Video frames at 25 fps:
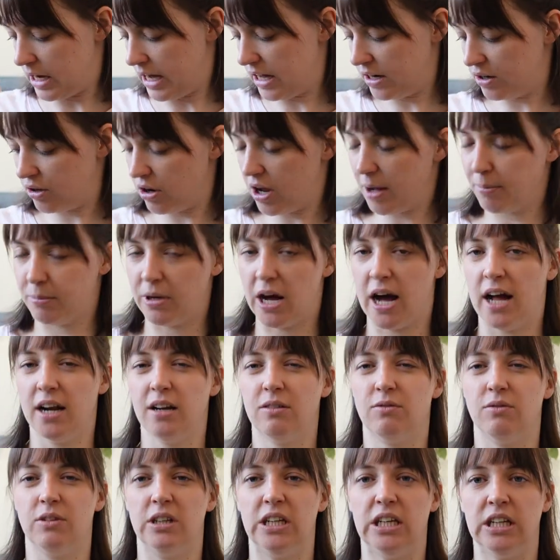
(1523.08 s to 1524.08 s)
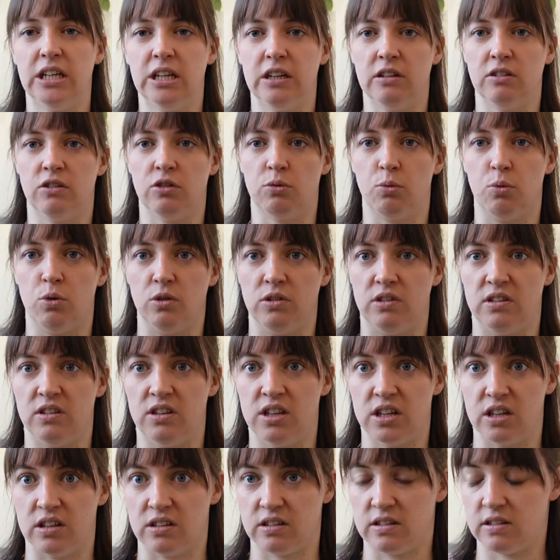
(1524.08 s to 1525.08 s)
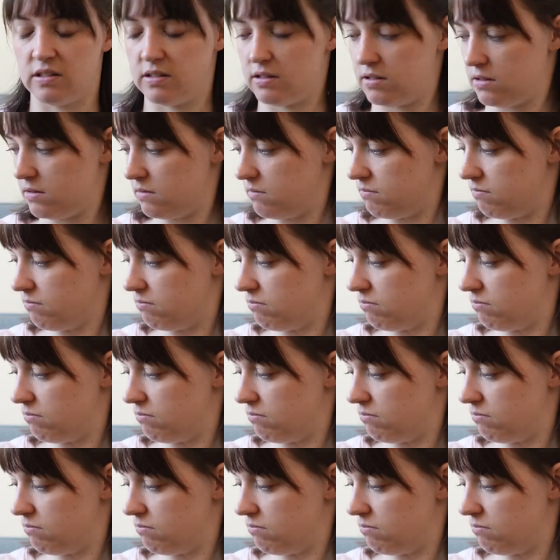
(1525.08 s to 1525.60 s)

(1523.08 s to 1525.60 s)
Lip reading: don't know, I'm kind of leaning towards this.